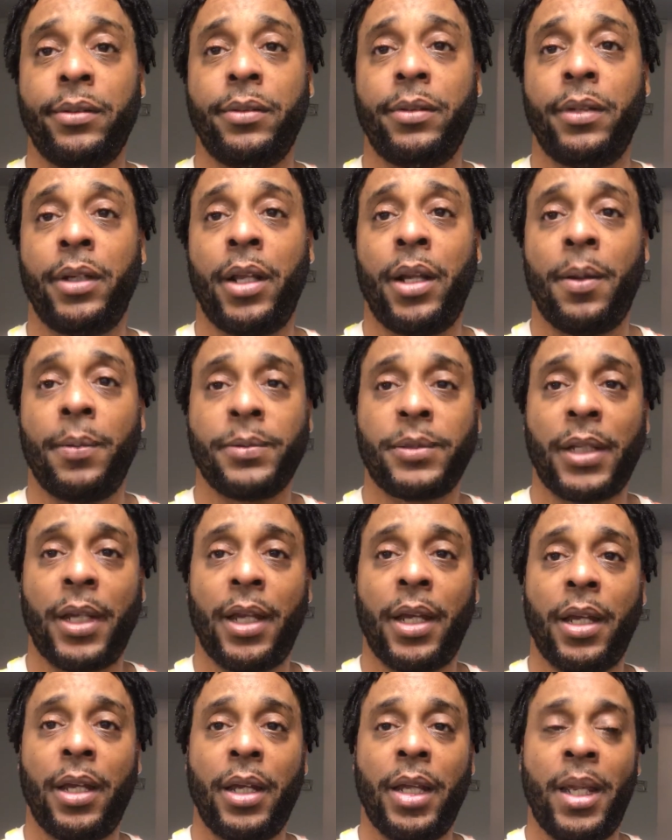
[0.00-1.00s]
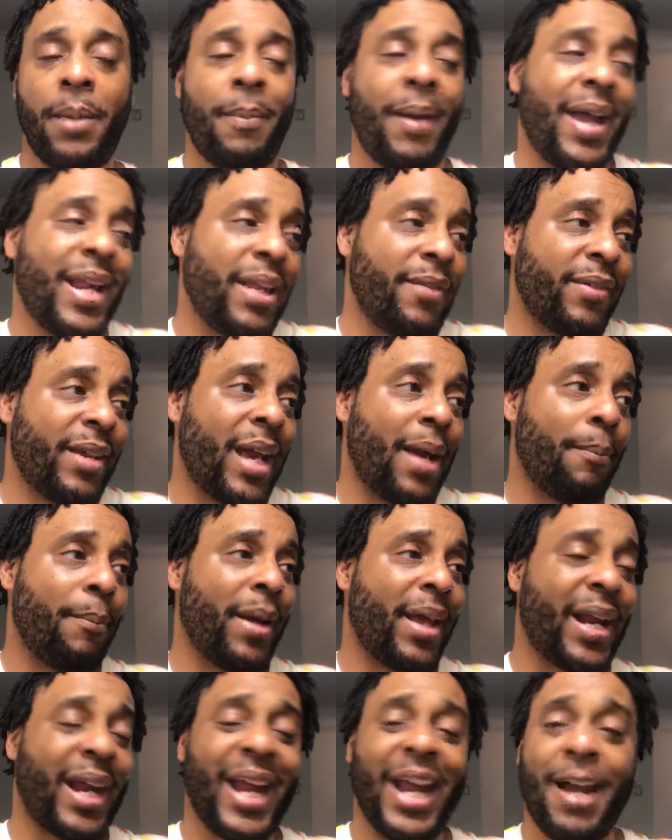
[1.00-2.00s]
You know what I'm saying? He might even got
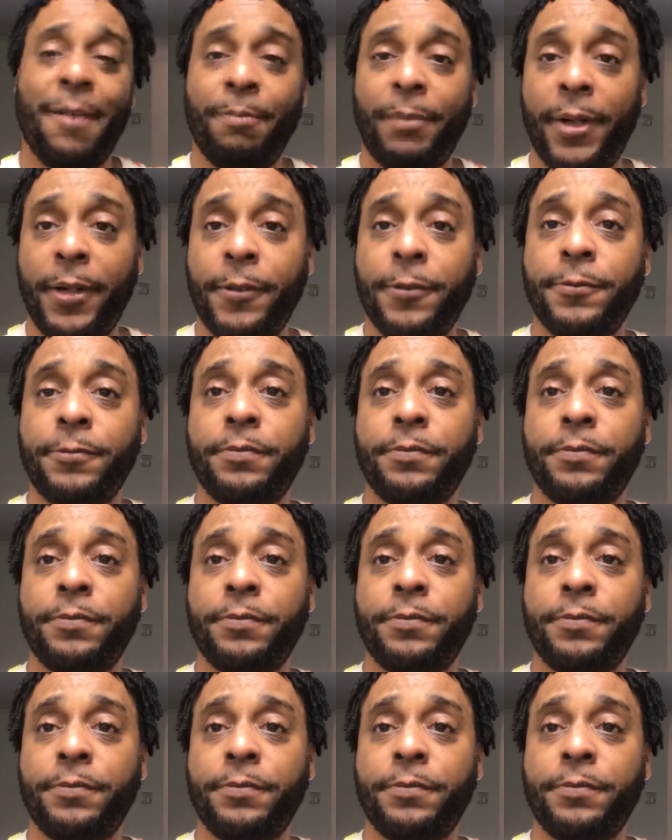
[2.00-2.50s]
better ham bone.